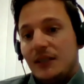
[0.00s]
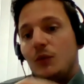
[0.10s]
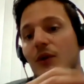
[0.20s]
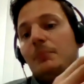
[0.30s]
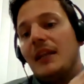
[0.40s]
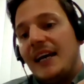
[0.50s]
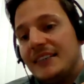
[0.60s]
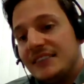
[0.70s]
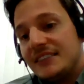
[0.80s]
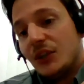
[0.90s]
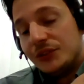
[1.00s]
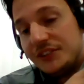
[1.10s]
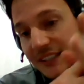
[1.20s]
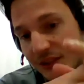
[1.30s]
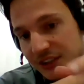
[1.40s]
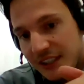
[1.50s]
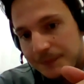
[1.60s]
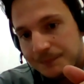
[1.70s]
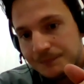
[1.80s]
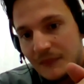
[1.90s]
replaced continuously
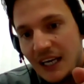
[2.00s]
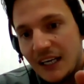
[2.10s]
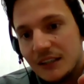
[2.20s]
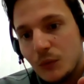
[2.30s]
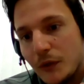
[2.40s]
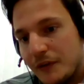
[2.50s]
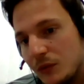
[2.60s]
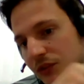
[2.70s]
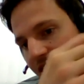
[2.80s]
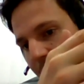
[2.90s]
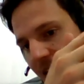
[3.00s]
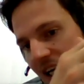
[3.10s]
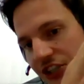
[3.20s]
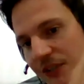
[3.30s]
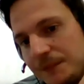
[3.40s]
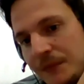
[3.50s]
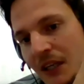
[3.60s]
and without contamination.